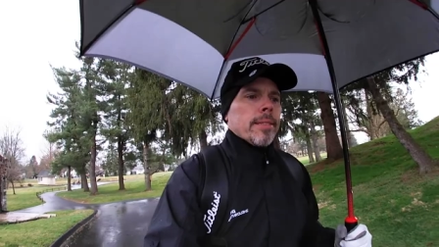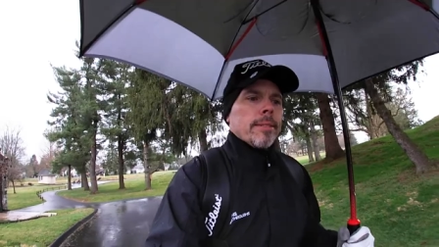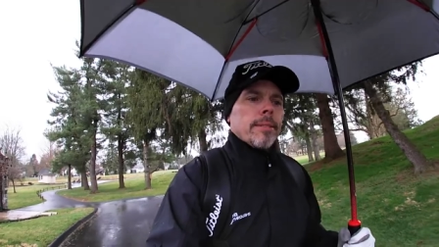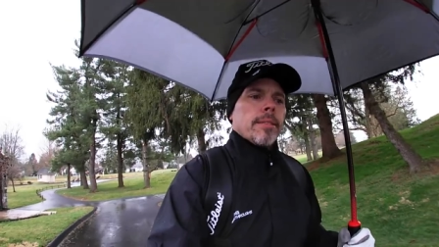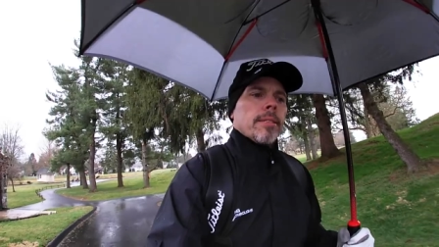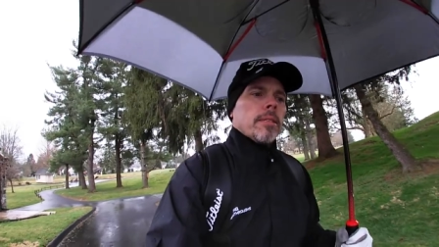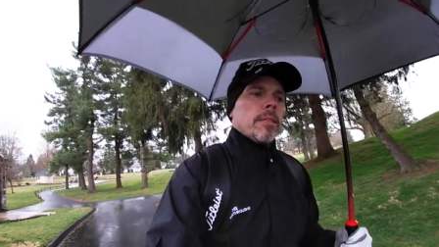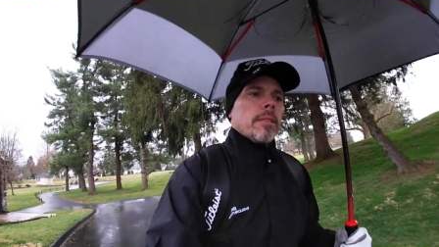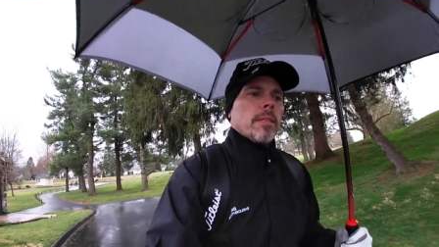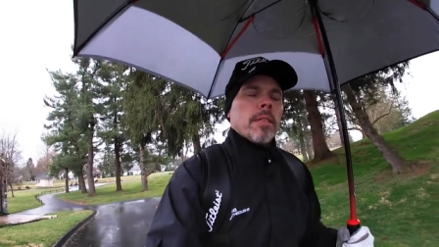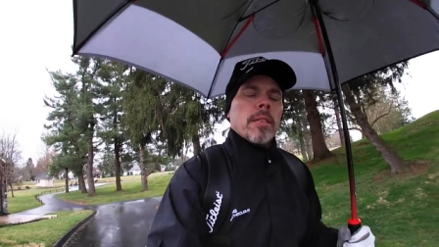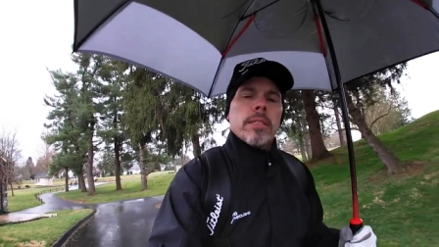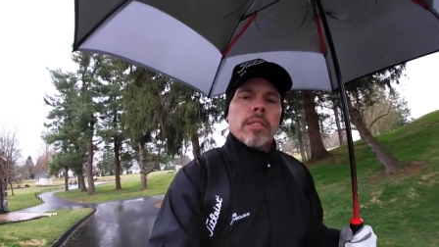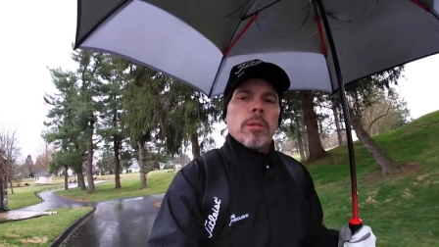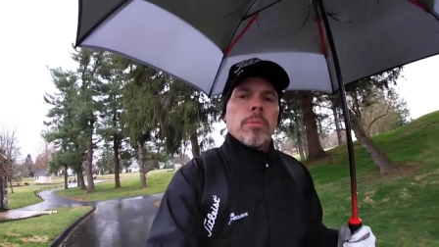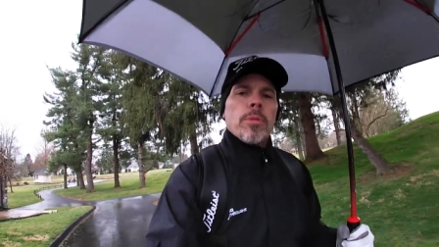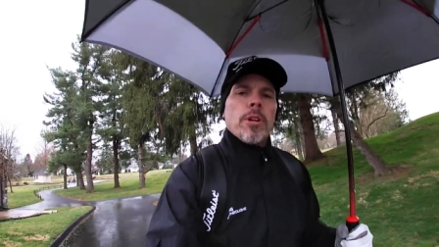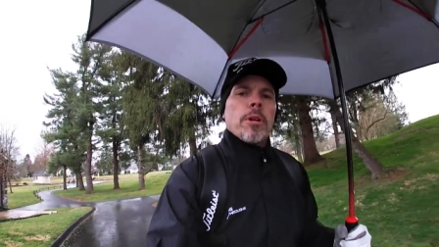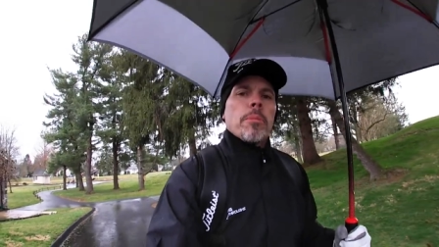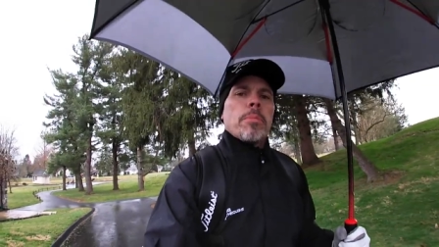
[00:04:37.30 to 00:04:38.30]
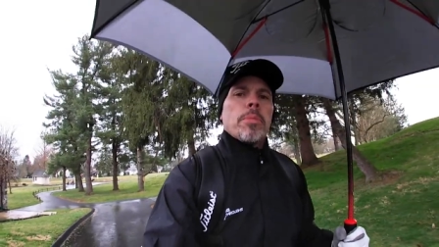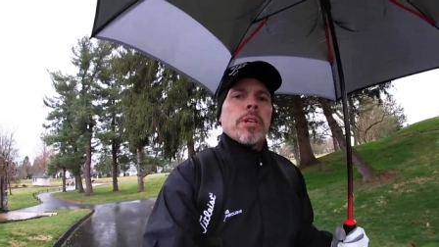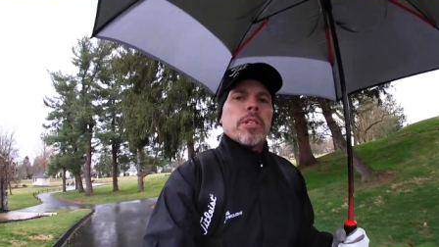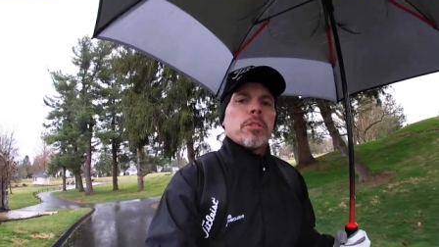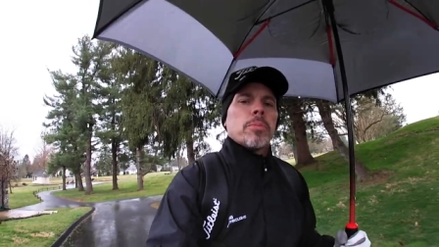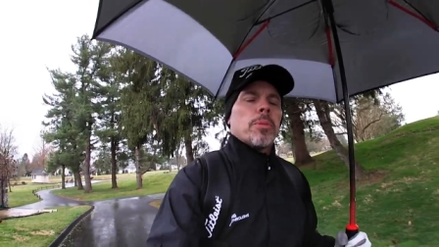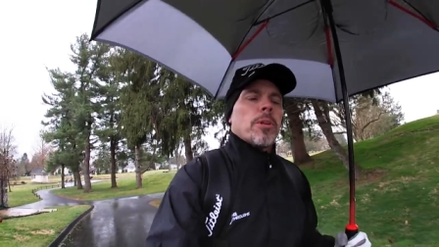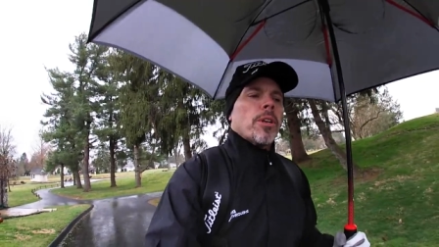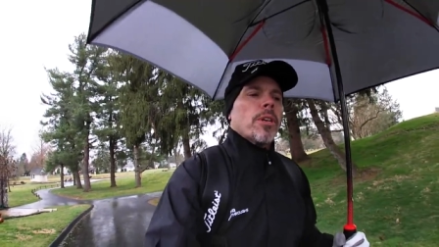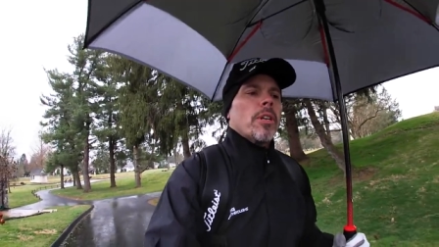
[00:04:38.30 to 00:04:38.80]
Uh, somewhere in
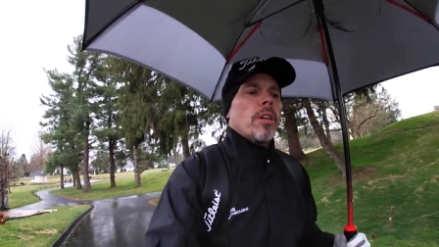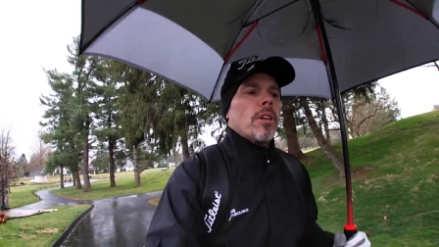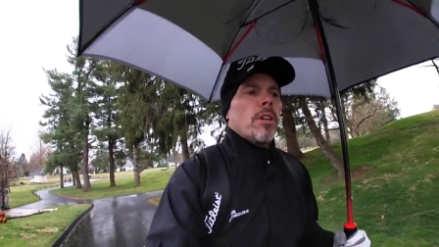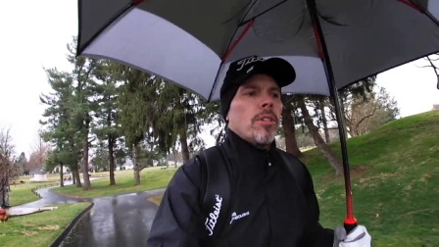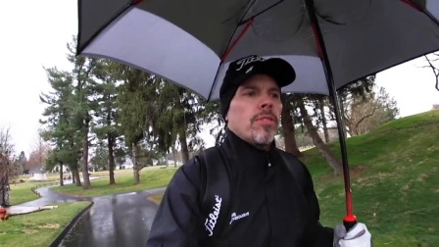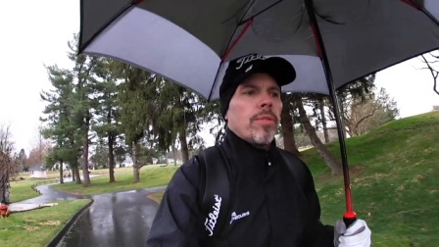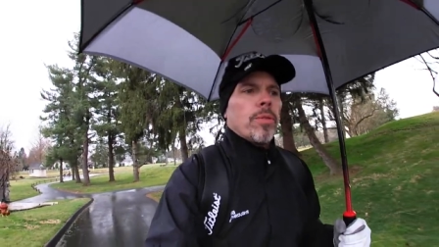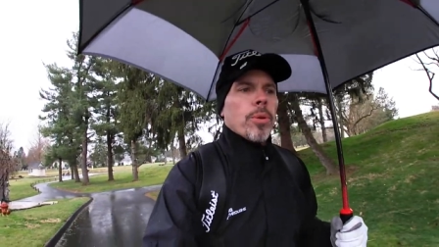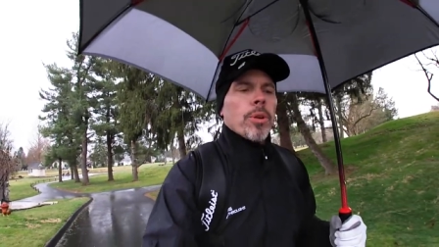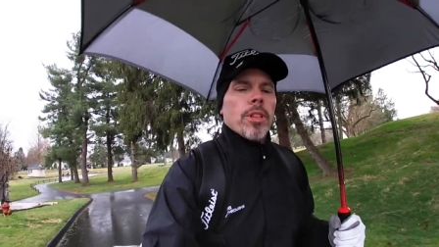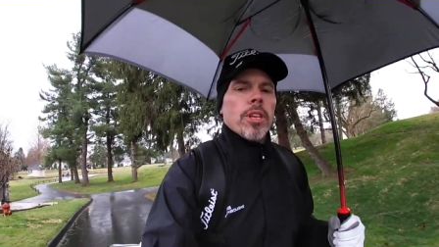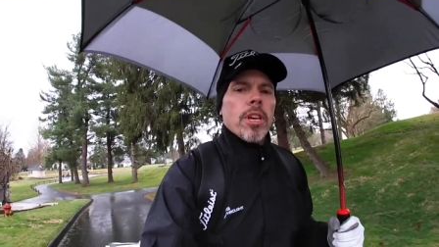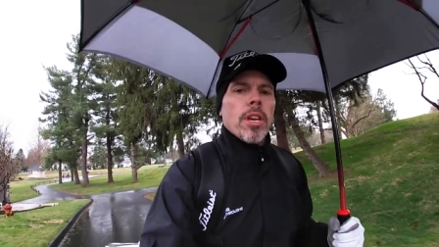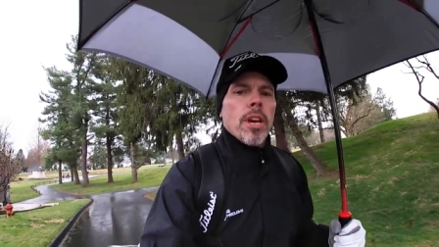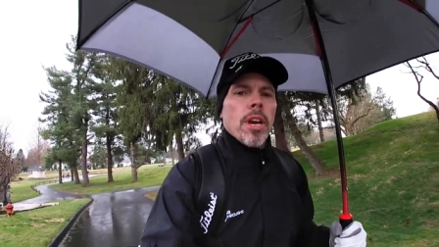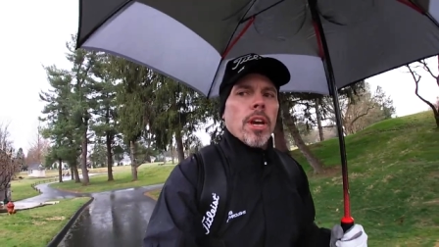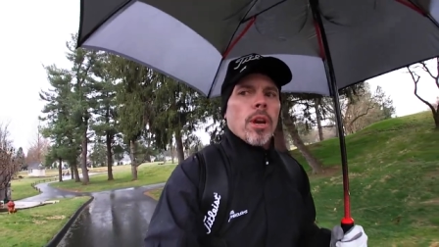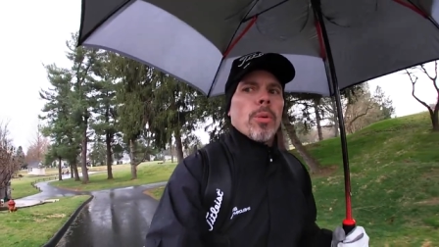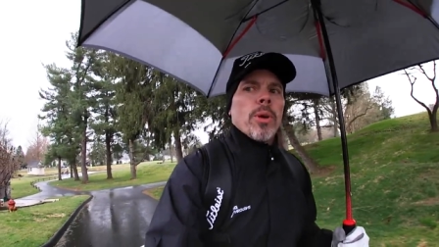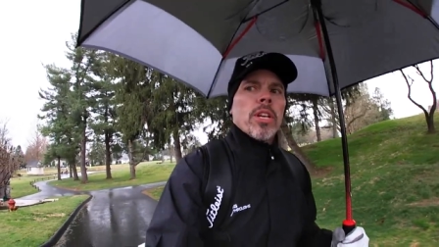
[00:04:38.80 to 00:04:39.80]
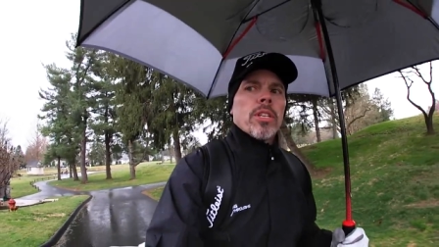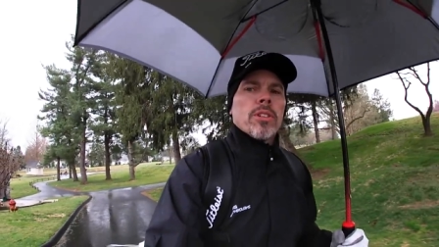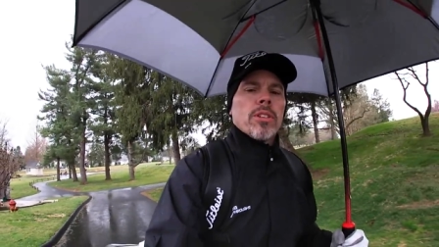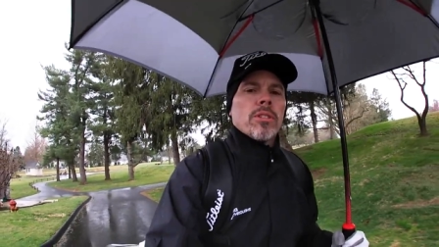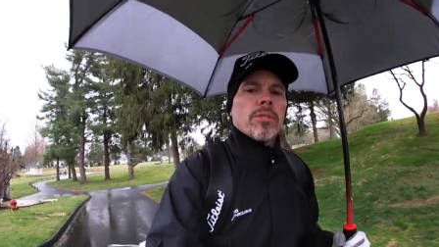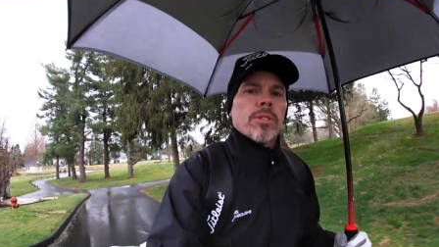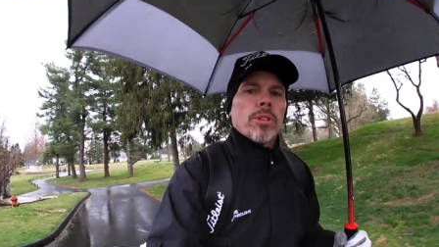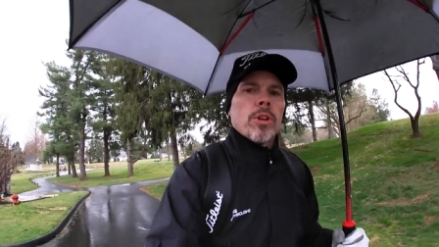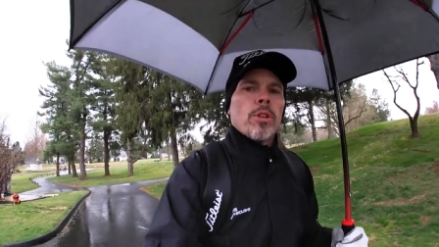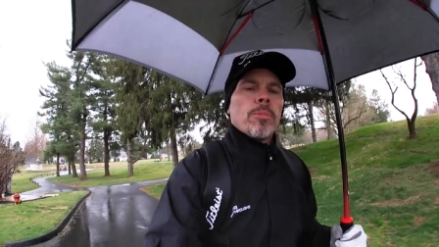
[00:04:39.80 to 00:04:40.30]
Pittsburgh for the uh,
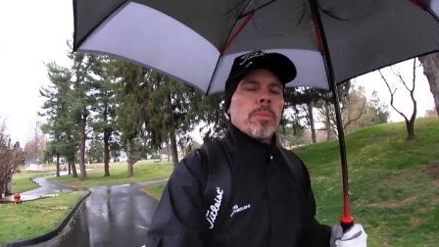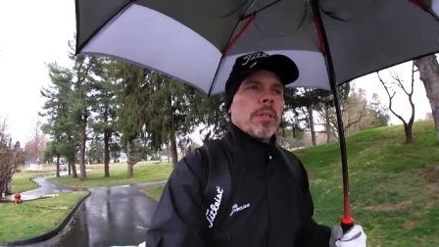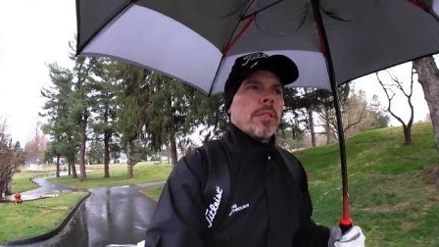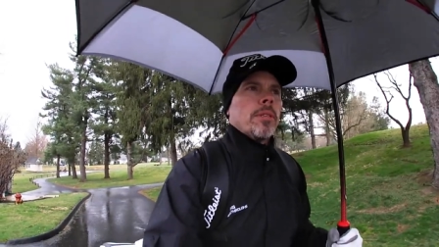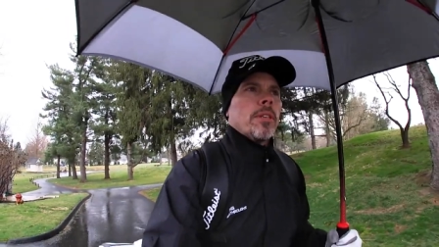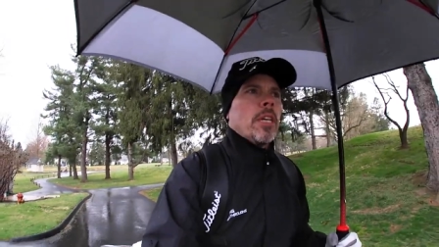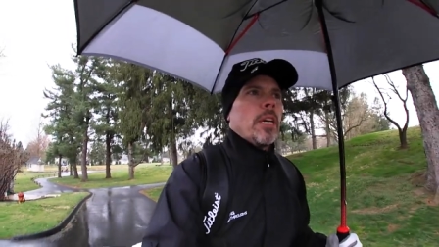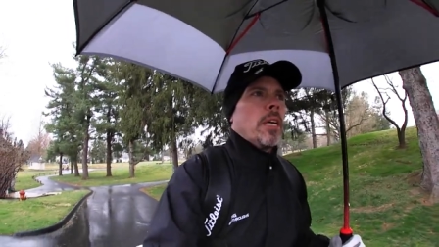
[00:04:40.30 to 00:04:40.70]
Quicksilver Open,